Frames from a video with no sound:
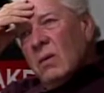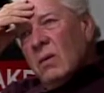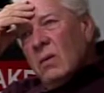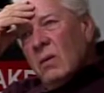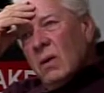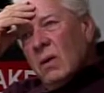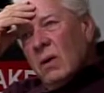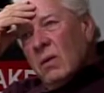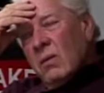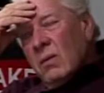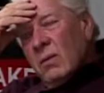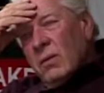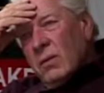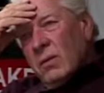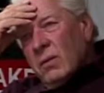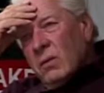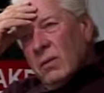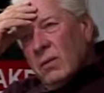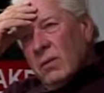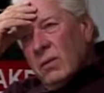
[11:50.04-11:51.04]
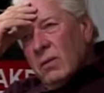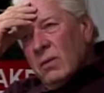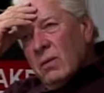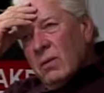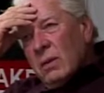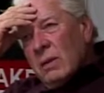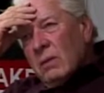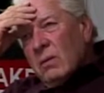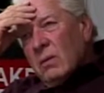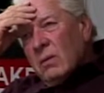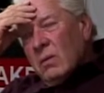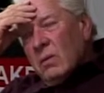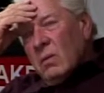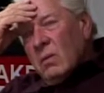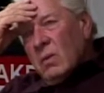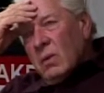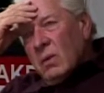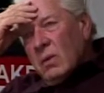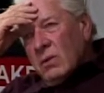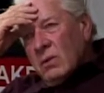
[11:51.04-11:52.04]
there with,
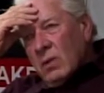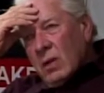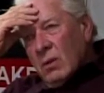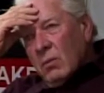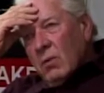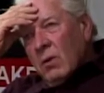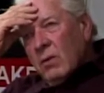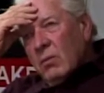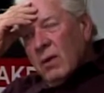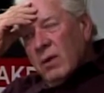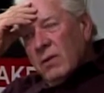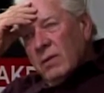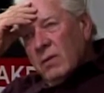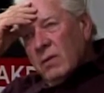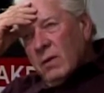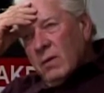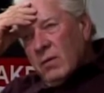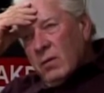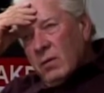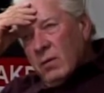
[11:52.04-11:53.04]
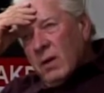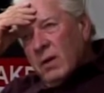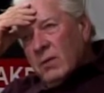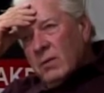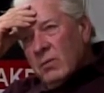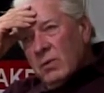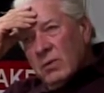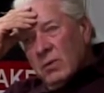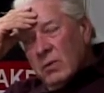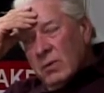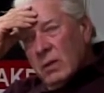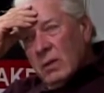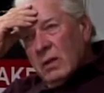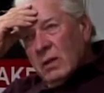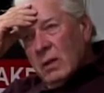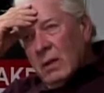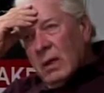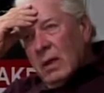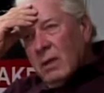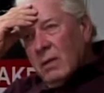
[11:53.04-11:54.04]
with the same request for information, which we
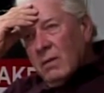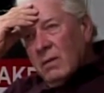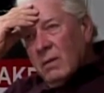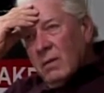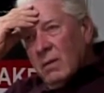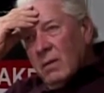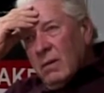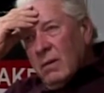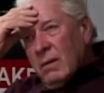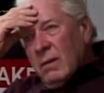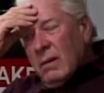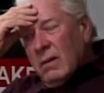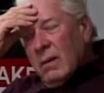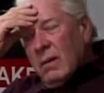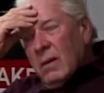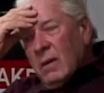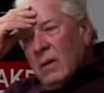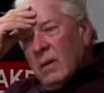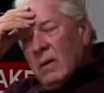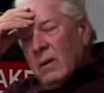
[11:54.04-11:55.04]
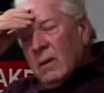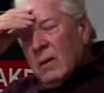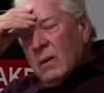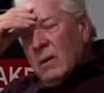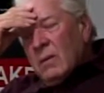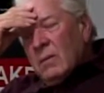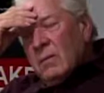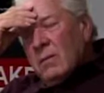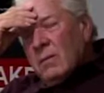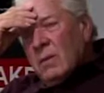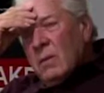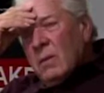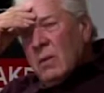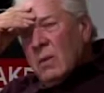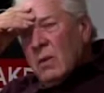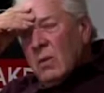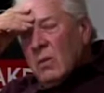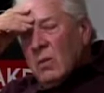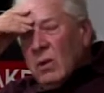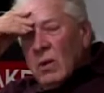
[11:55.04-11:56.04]
didn't have. Okay. Uh,
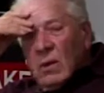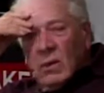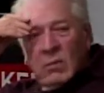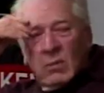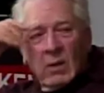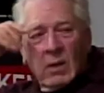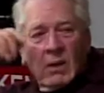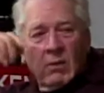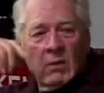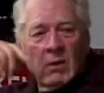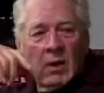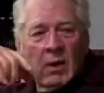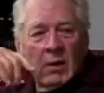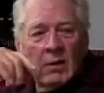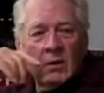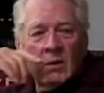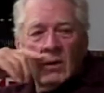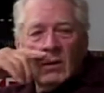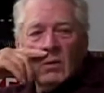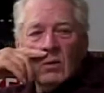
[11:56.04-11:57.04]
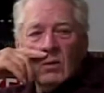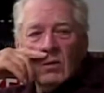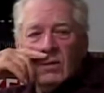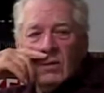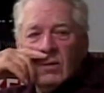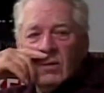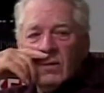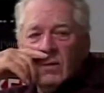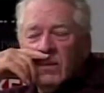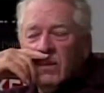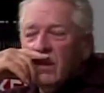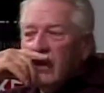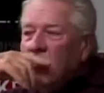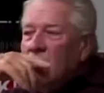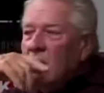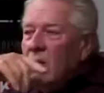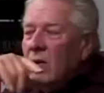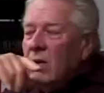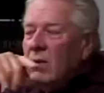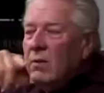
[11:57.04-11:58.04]
what, I, what I would like to do is if,
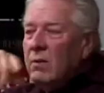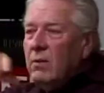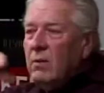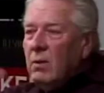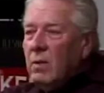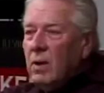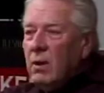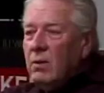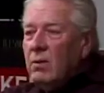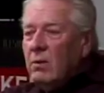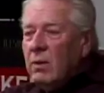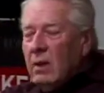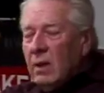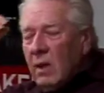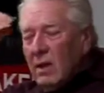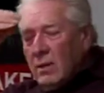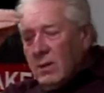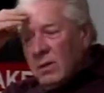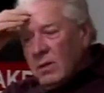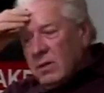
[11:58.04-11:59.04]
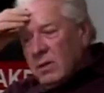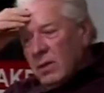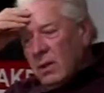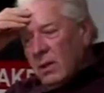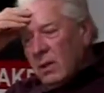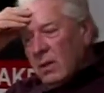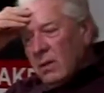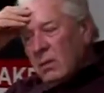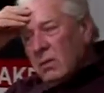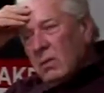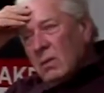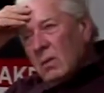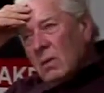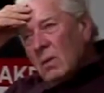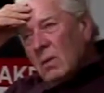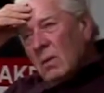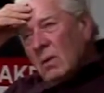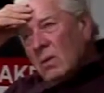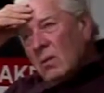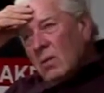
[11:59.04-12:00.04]
you know, if you want to do get on the agenda,
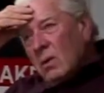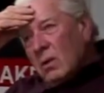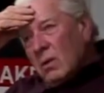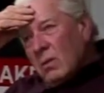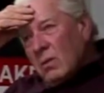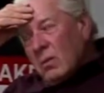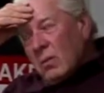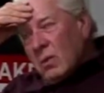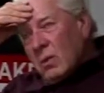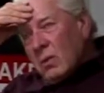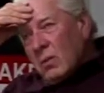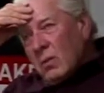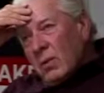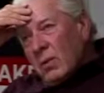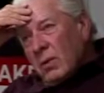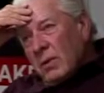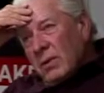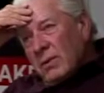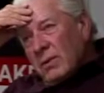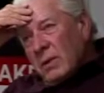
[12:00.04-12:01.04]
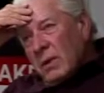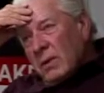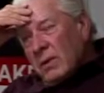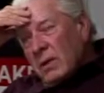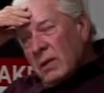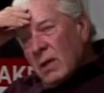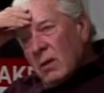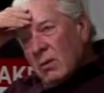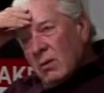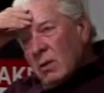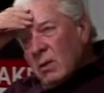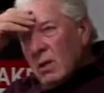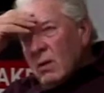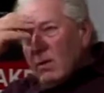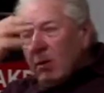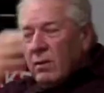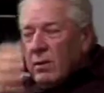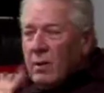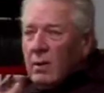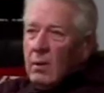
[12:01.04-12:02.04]
we can, we can these minutes out and get
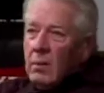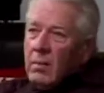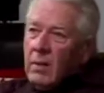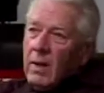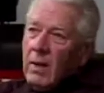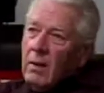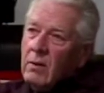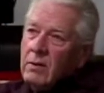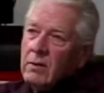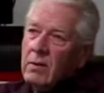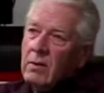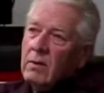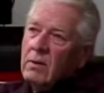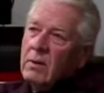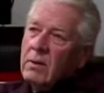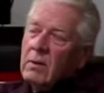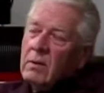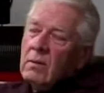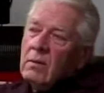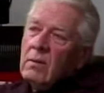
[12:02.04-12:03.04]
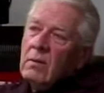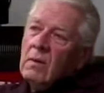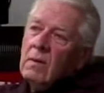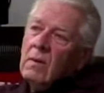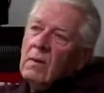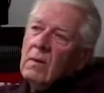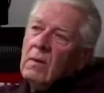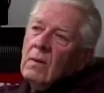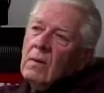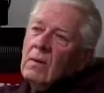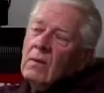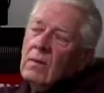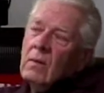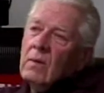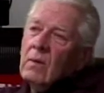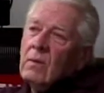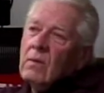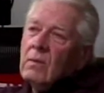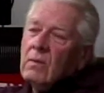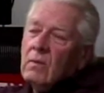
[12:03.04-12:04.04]
everything in a file so that we can, you
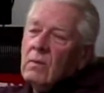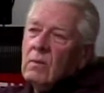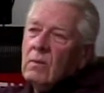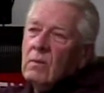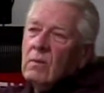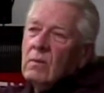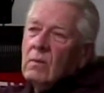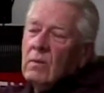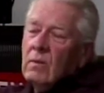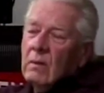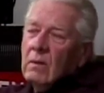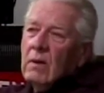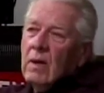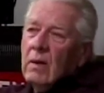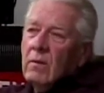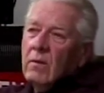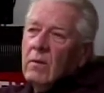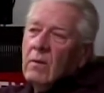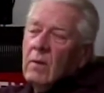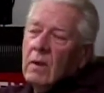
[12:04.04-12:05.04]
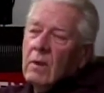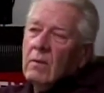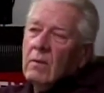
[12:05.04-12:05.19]
know, have, have,